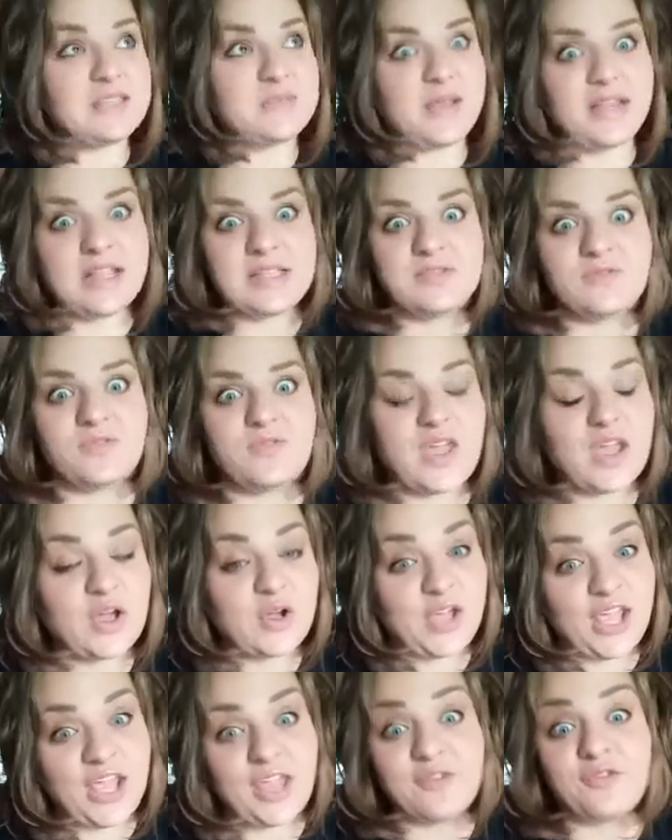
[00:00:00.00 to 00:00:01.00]
but it's
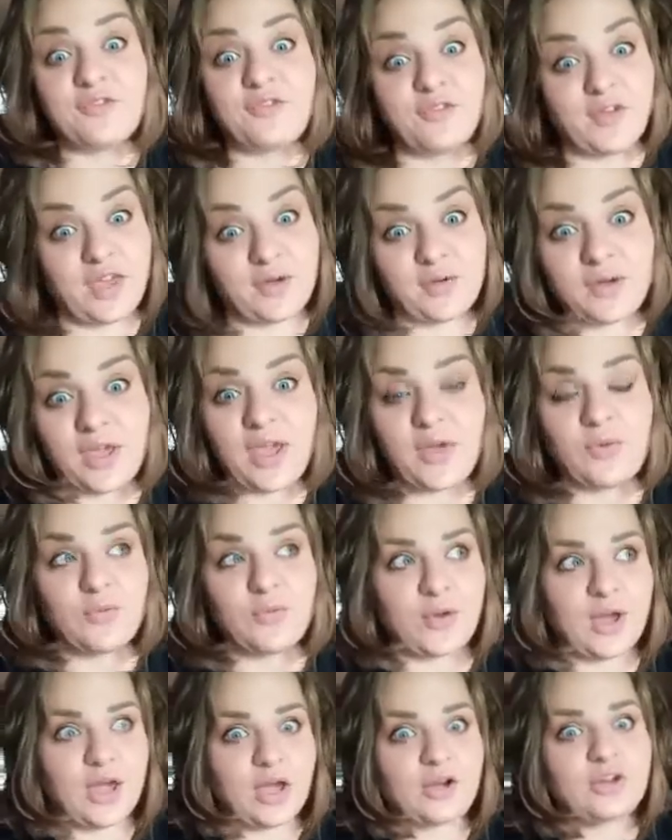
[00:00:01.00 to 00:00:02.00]
very, very
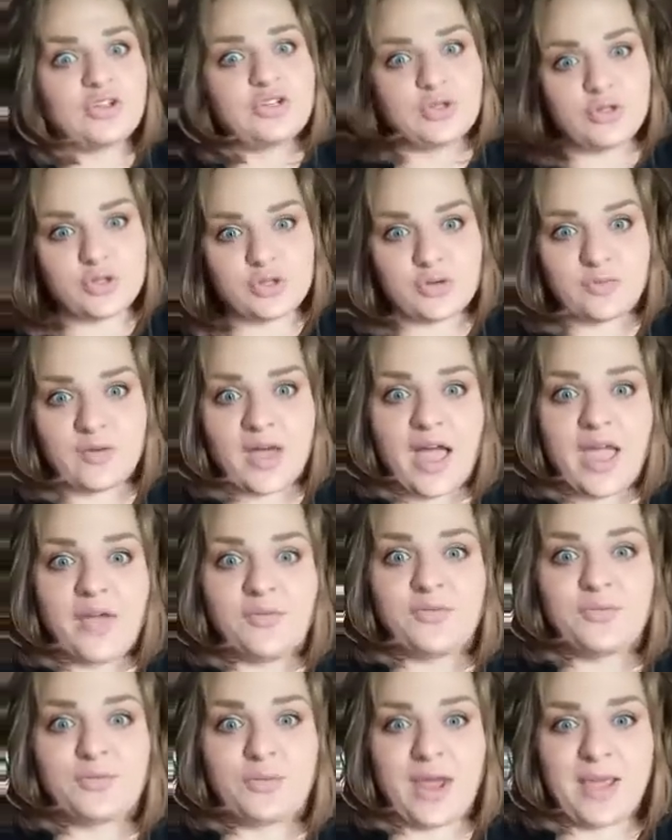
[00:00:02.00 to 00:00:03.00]
rare to
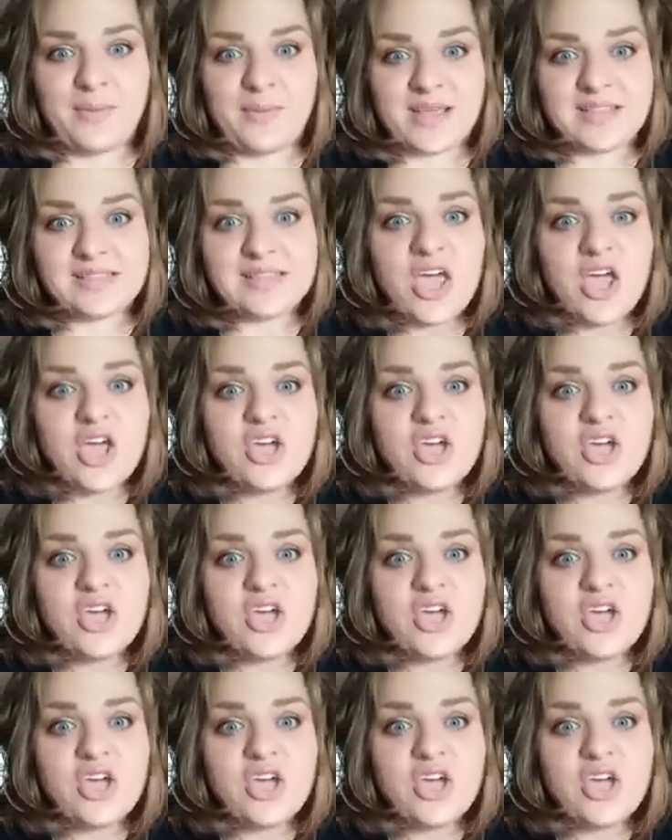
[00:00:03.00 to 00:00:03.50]
survive rabies.